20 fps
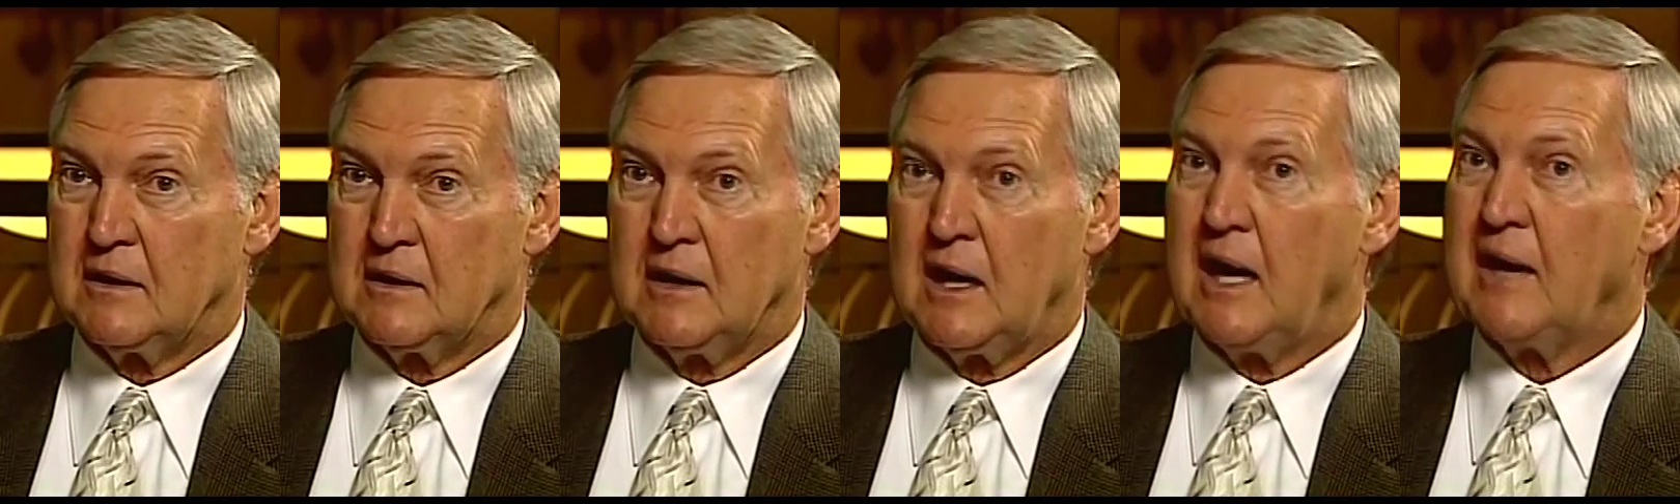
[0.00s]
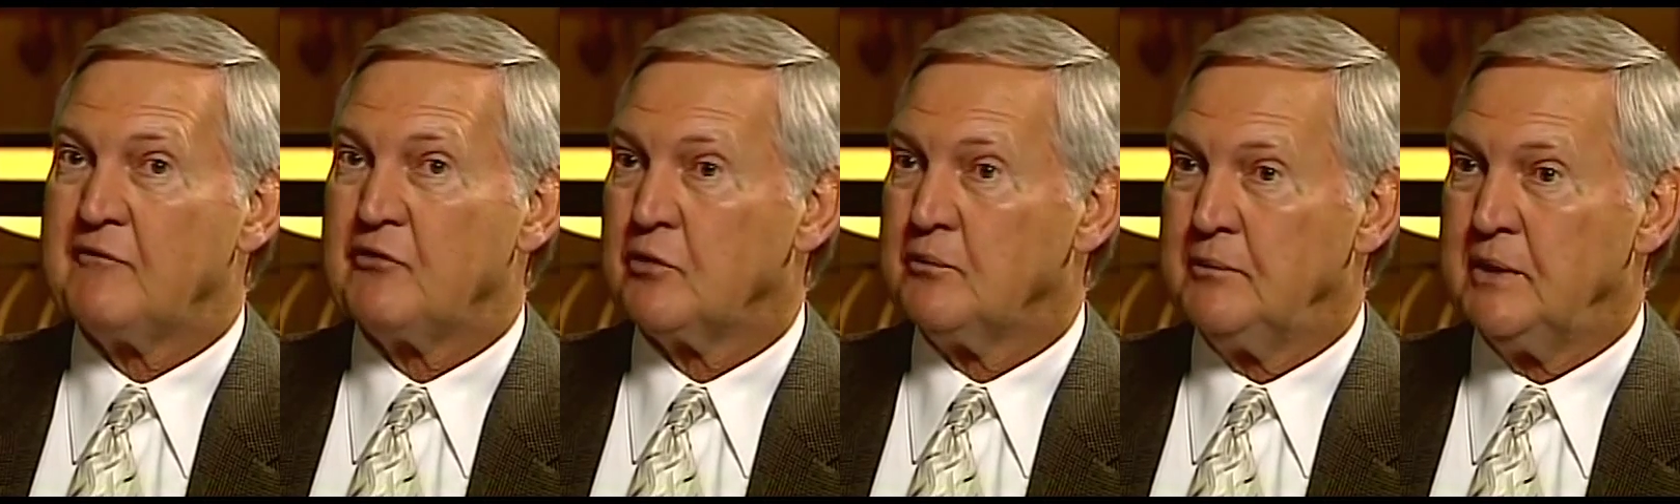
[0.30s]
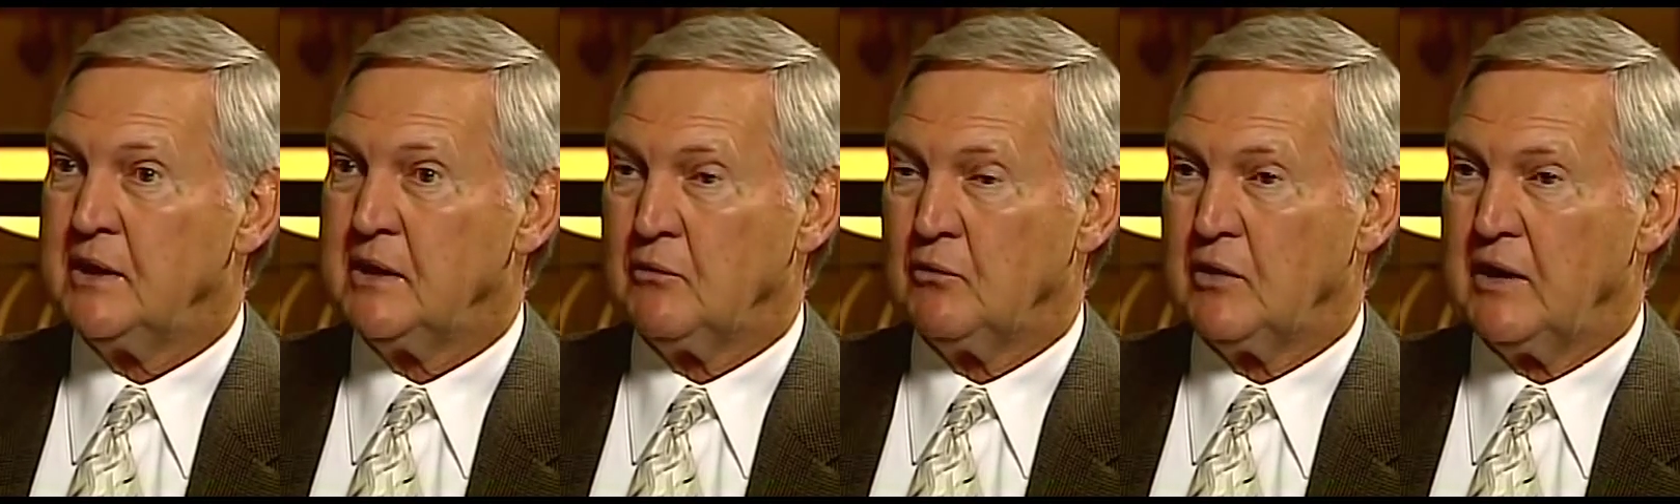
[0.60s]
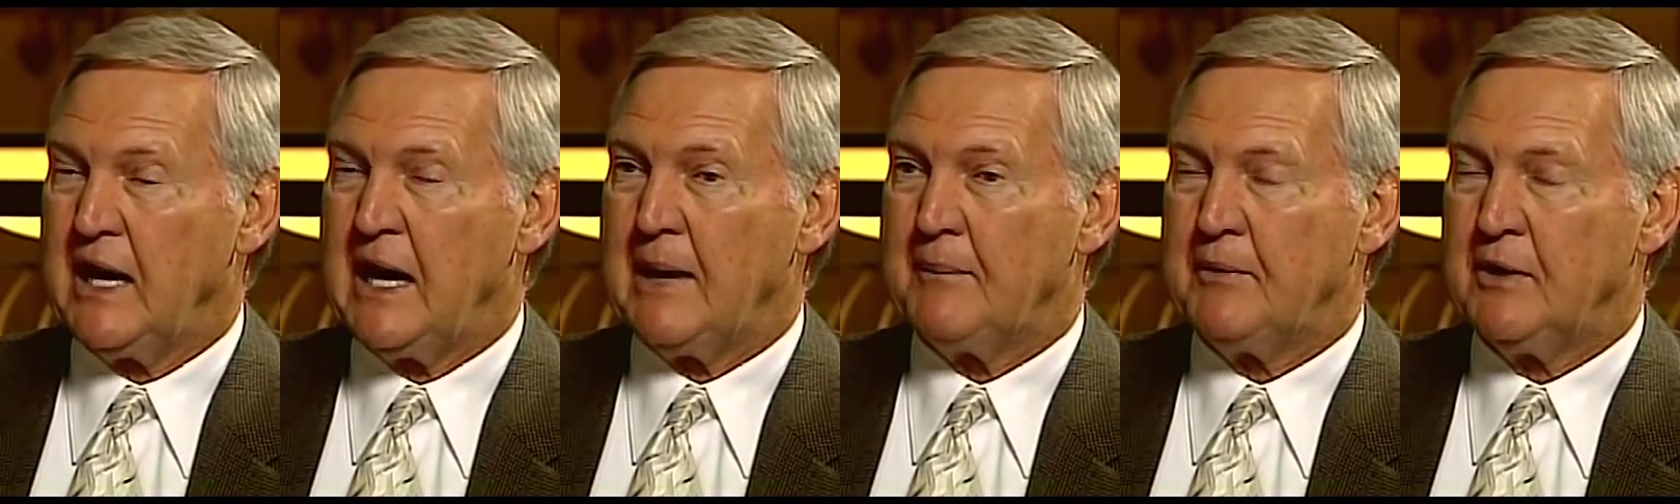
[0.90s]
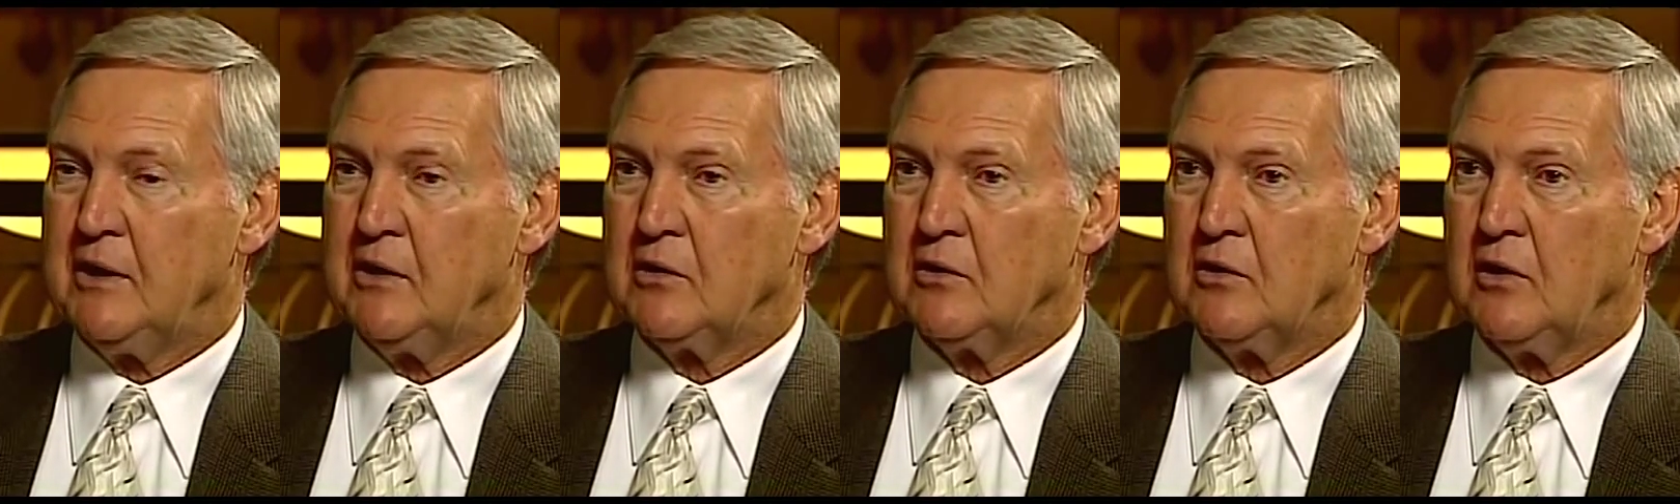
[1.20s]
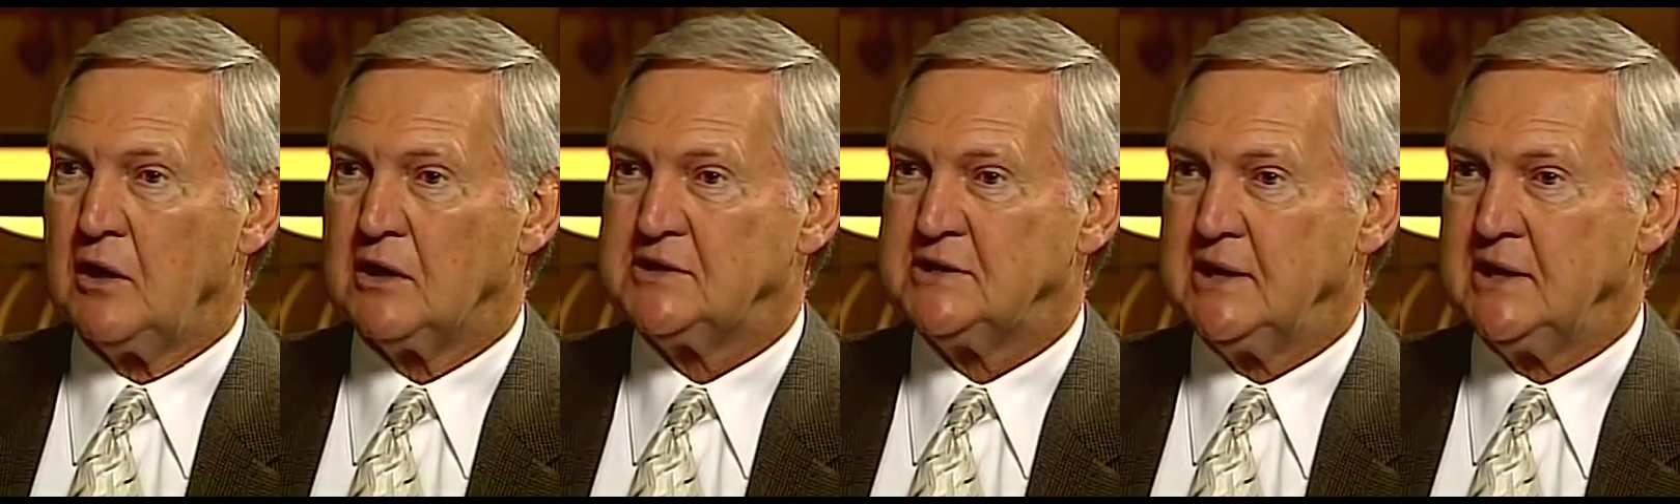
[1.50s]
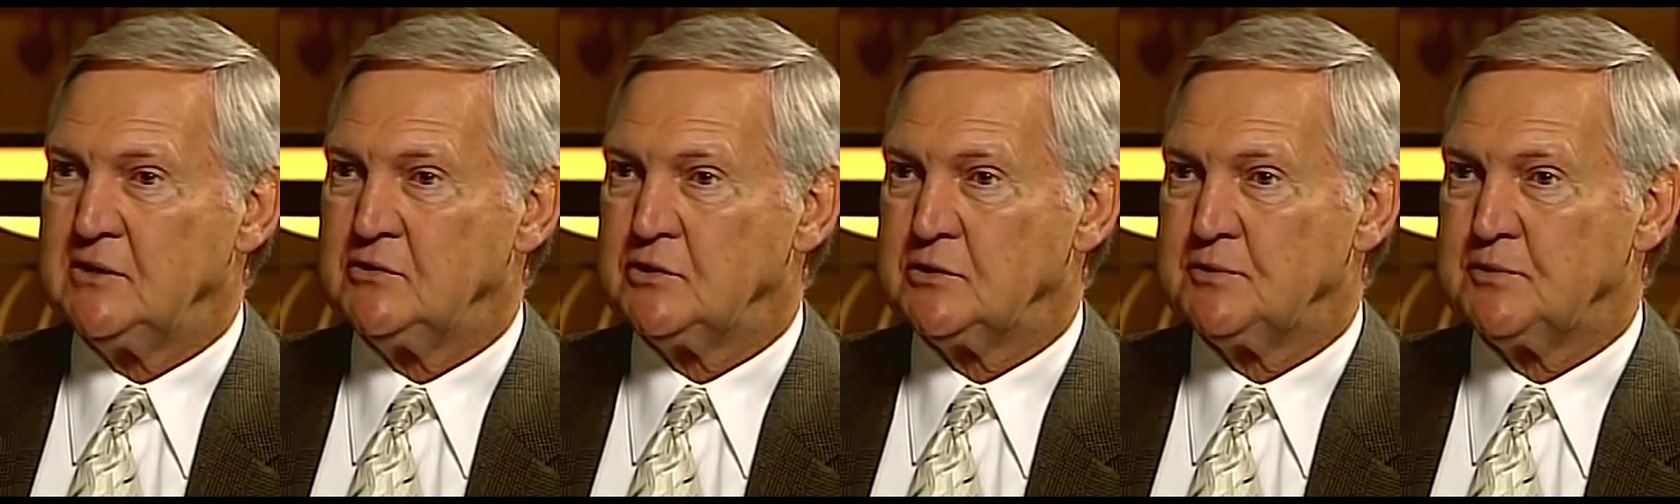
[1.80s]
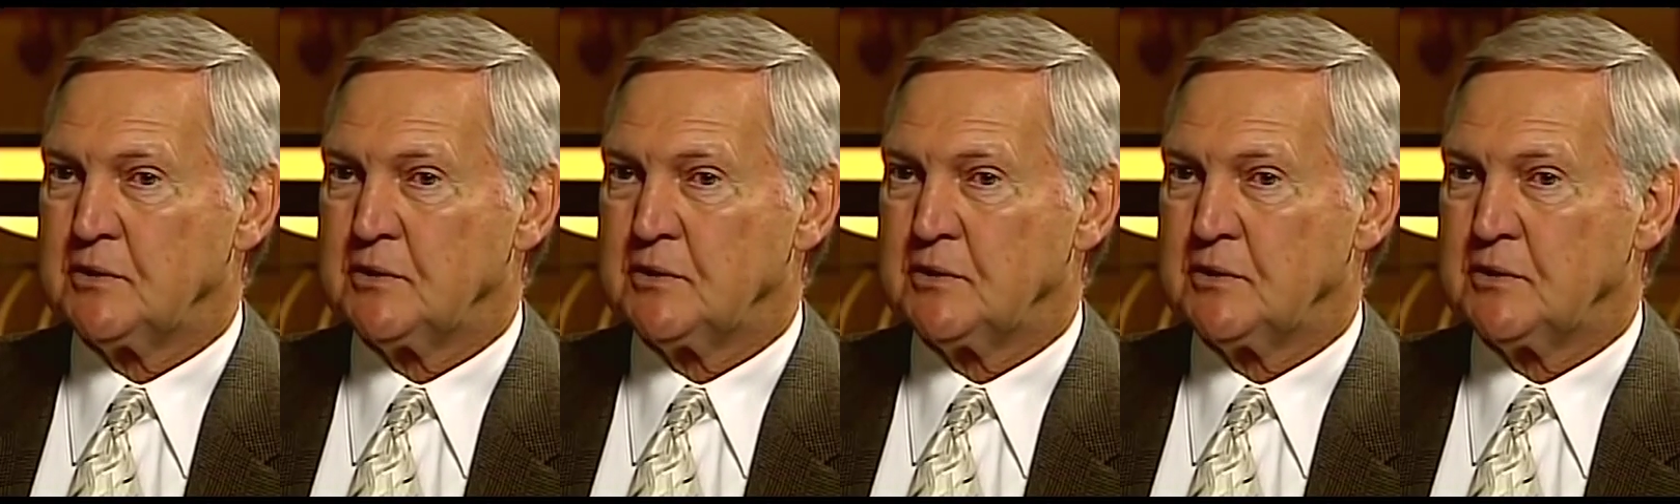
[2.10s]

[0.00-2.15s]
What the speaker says: God forbid it would happen here in Los Angeles